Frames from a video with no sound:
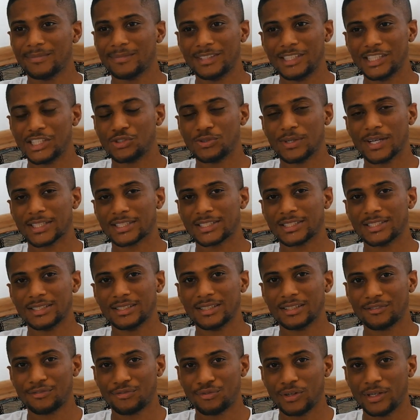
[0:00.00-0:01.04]
distraction
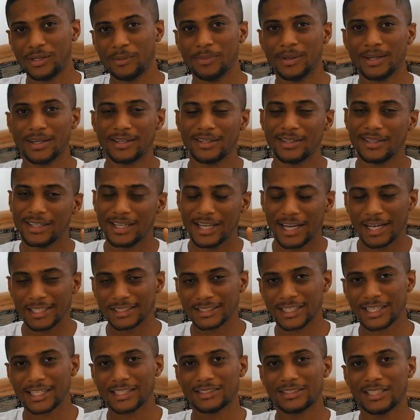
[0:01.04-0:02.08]
free. But
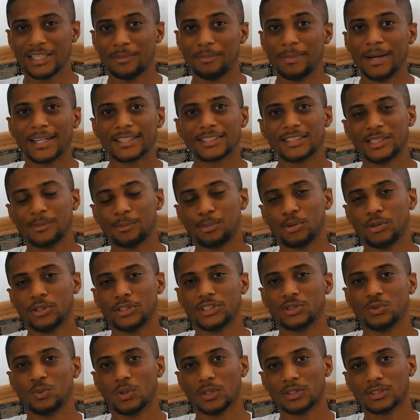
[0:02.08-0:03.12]
as I said, back to the
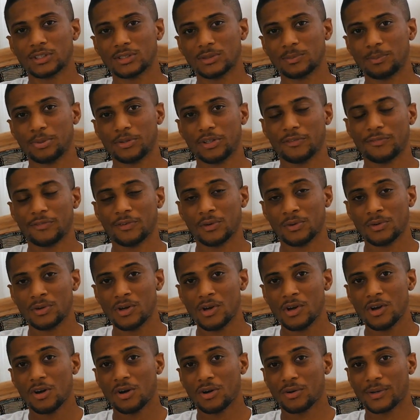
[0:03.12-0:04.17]
point, you want to put your phone
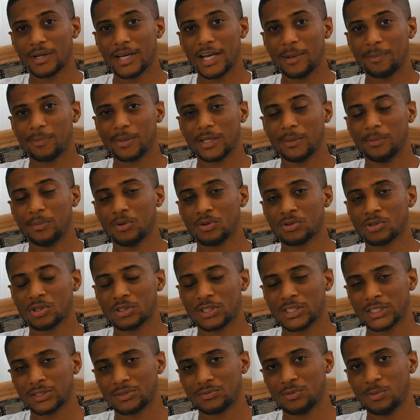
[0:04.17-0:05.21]
on airplane mode or
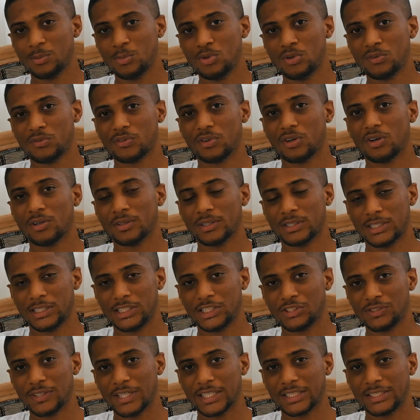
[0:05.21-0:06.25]
just remove all the
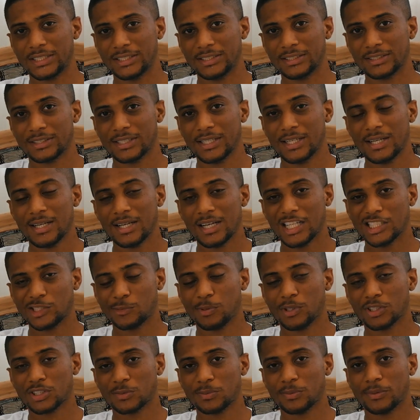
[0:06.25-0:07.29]
distractions as
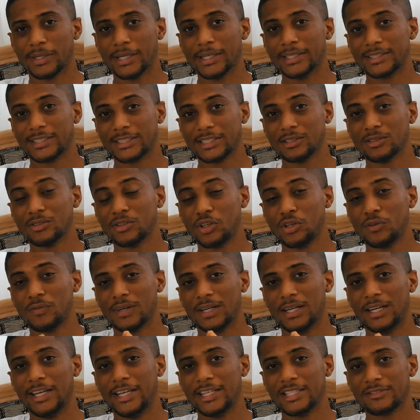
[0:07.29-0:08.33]
possible until you've
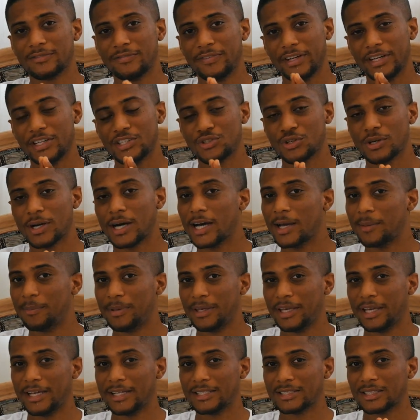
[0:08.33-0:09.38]
at least finished your
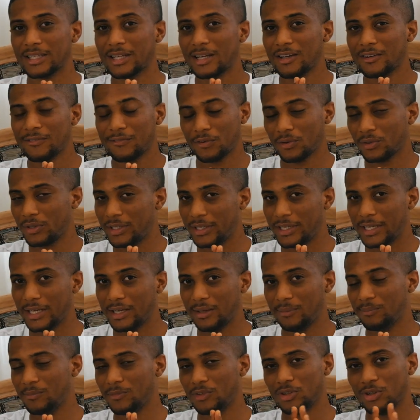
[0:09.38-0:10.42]
IPAs for the
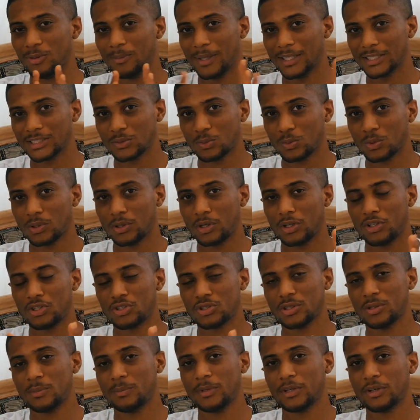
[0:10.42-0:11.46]
day. No matter what, you
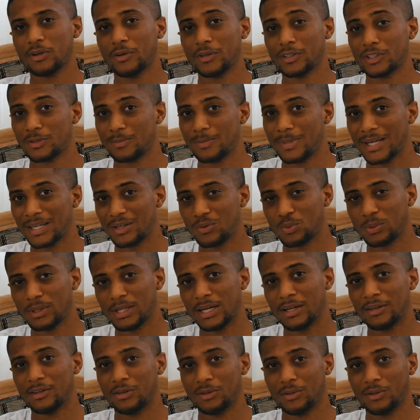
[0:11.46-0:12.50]
shouldn't be going to bed
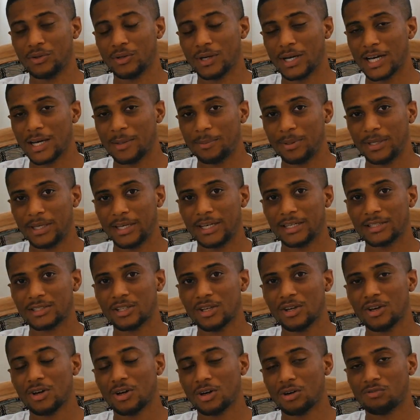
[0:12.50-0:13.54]
without doing your IPAs
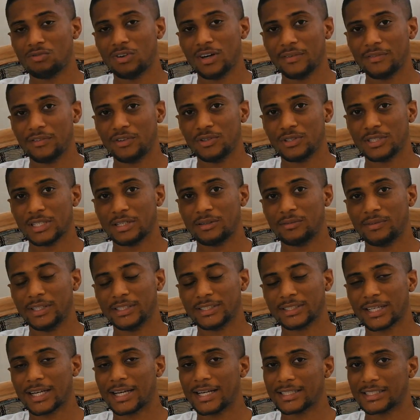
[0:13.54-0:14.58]
or revenue
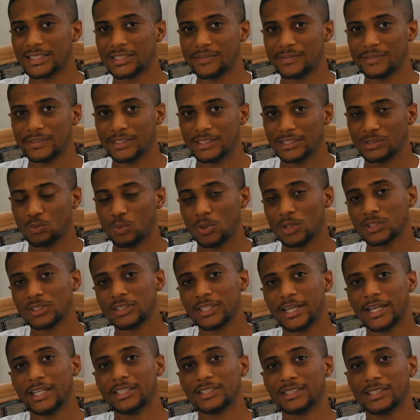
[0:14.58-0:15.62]
generating activities. Once
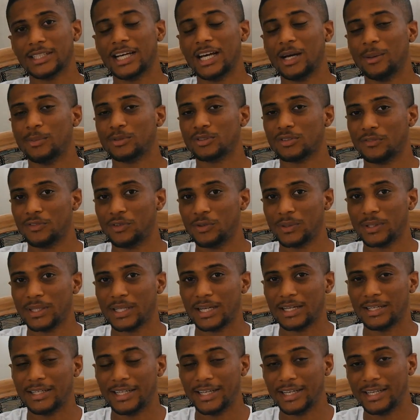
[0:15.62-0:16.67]
you get into the habit of doing
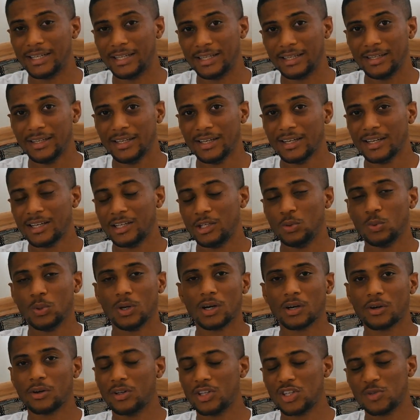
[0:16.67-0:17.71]
that daily, you
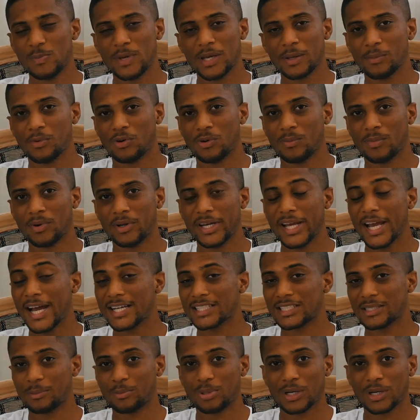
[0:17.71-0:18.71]
are going to make more money as a